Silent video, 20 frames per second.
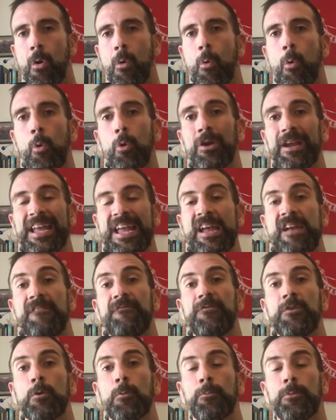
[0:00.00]
or
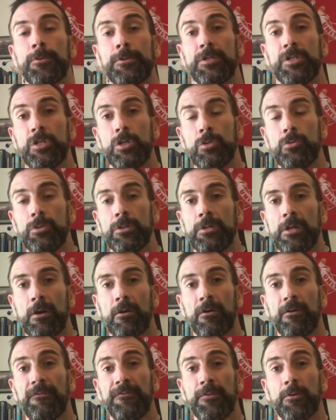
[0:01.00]
if you're
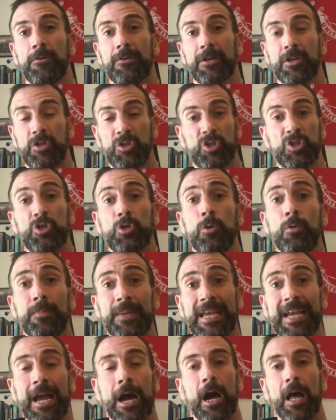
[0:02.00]

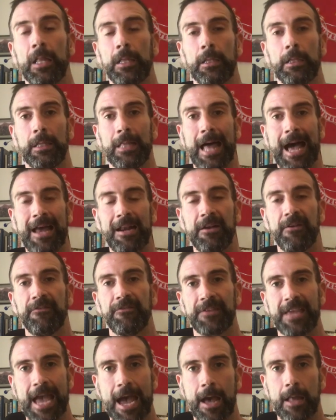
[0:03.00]
consuming a lot
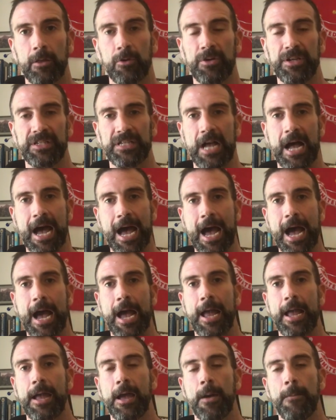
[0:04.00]
of calories, a
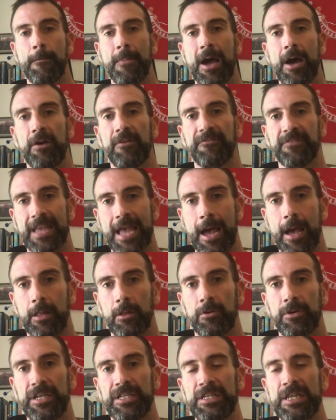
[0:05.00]
high amount of
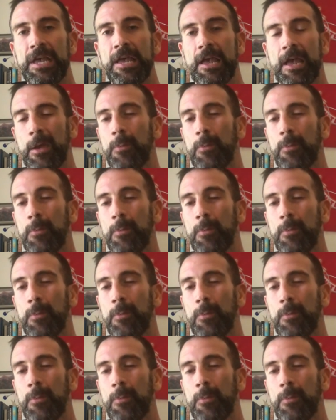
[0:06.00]
calories,